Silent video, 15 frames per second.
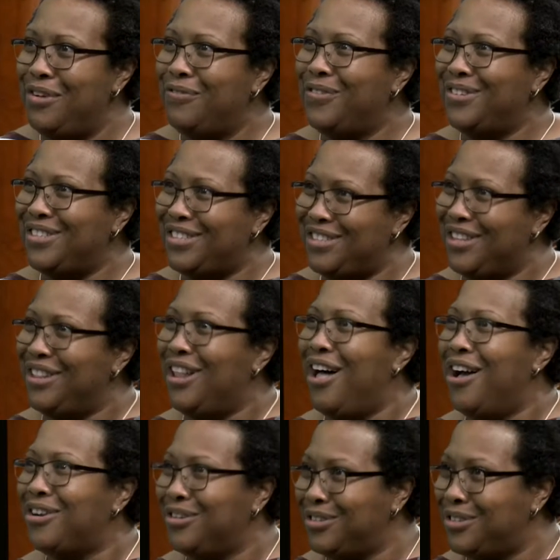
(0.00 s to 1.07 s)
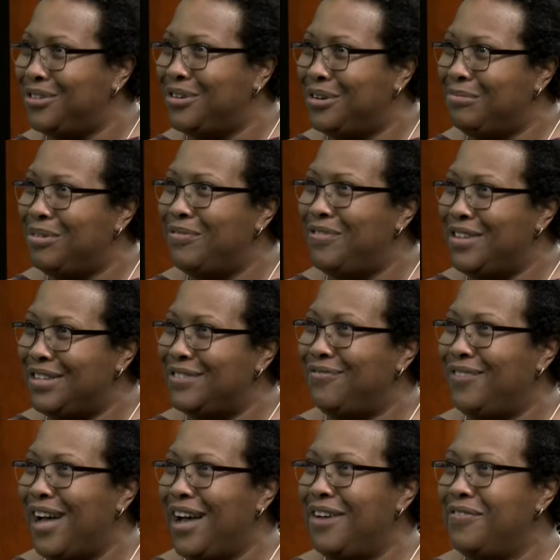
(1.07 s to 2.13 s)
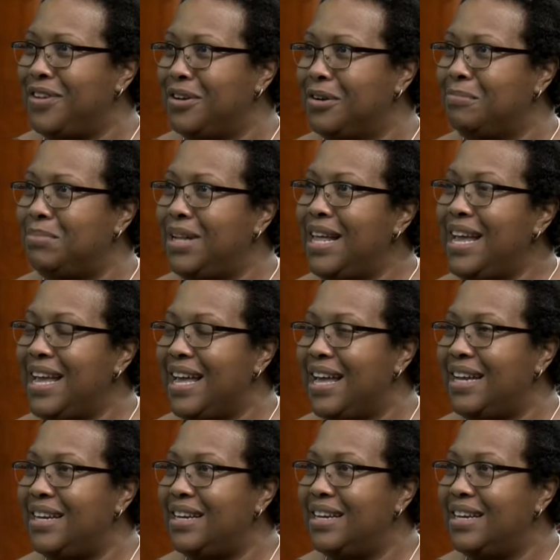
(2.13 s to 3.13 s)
versus the longer term of this 5-year plan.